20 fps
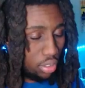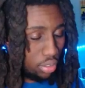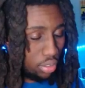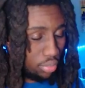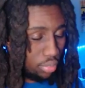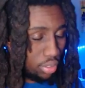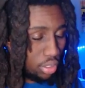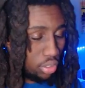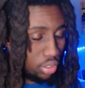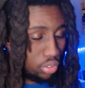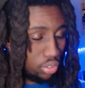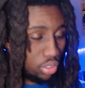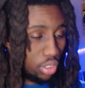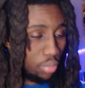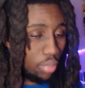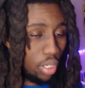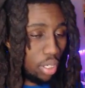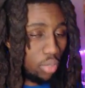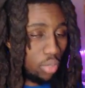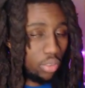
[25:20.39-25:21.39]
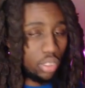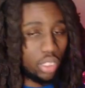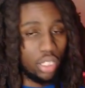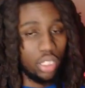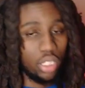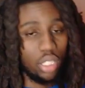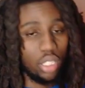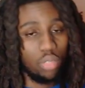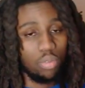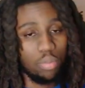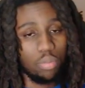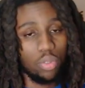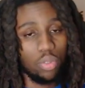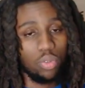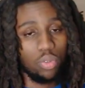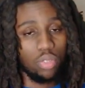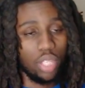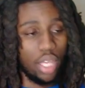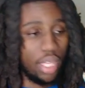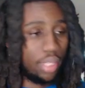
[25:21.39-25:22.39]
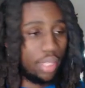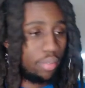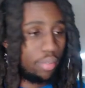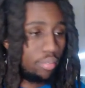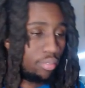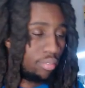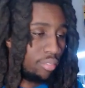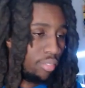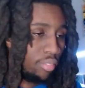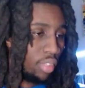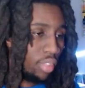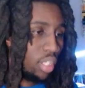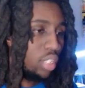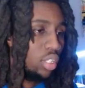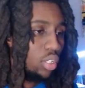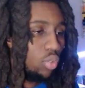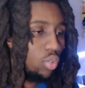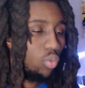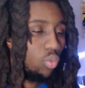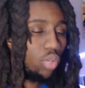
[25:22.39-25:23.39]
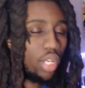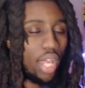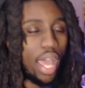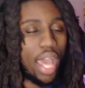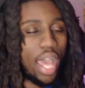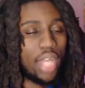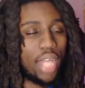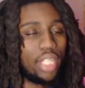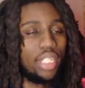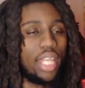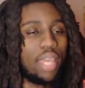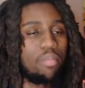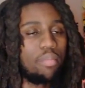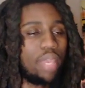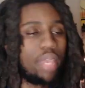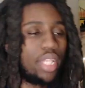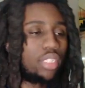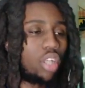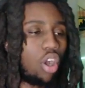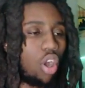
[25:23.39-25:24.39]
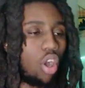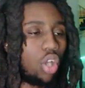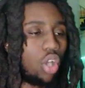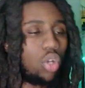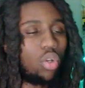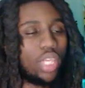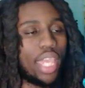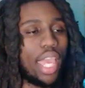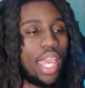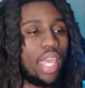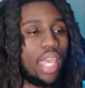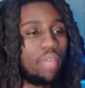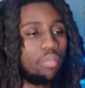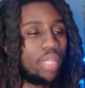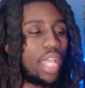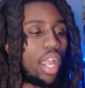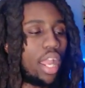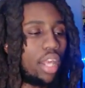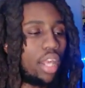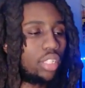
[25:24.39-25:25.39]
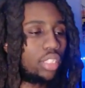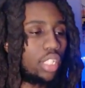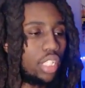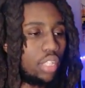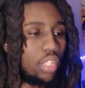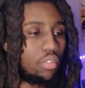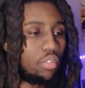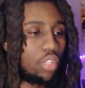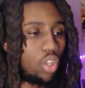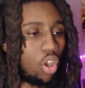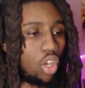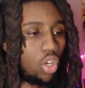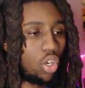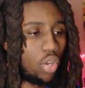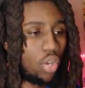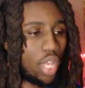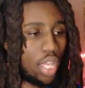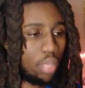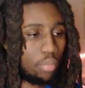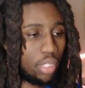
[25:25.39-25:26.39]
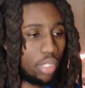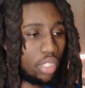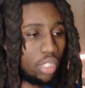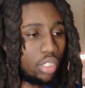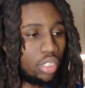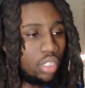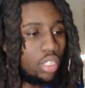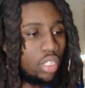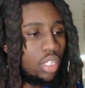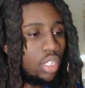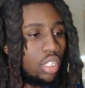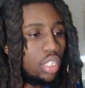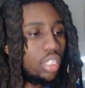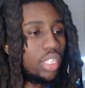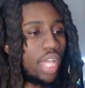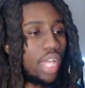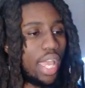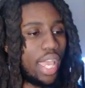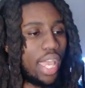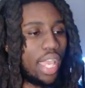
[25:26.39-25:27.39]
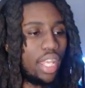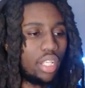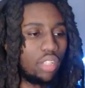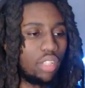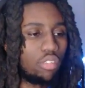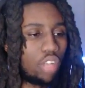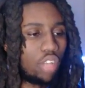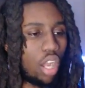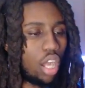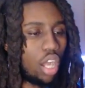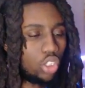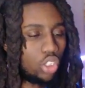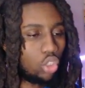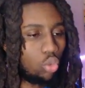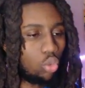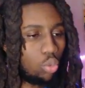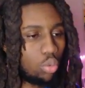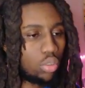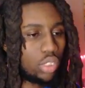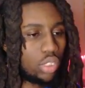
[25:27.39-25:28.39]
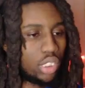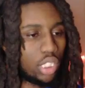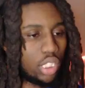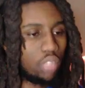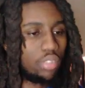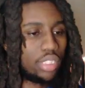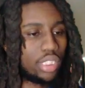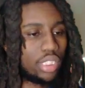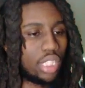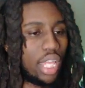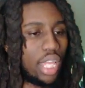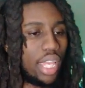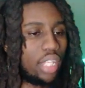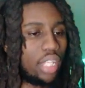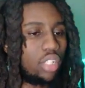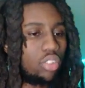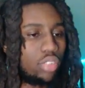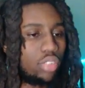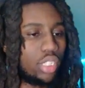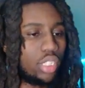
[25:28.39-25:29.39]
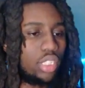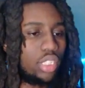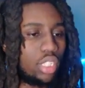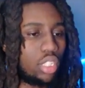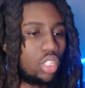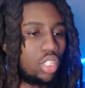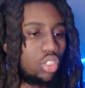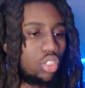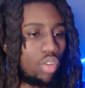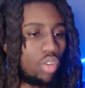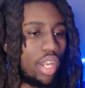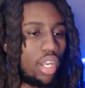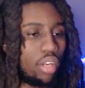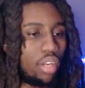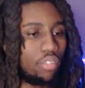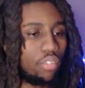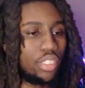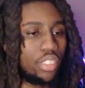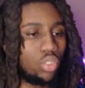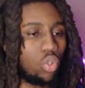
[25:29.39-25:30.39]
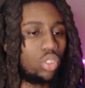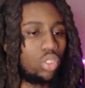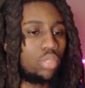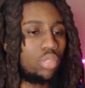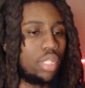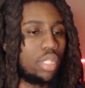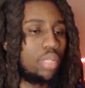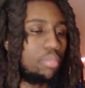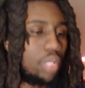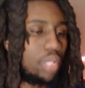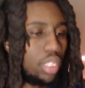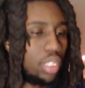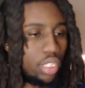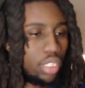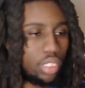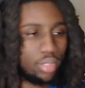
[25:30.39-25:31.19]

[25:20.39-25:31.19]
Read about what they did with Moon Knight. How did they make the auto-aim character even auto-aimier? The hand of Khonshu will receive a slight increase to the threat of his ultimate ability.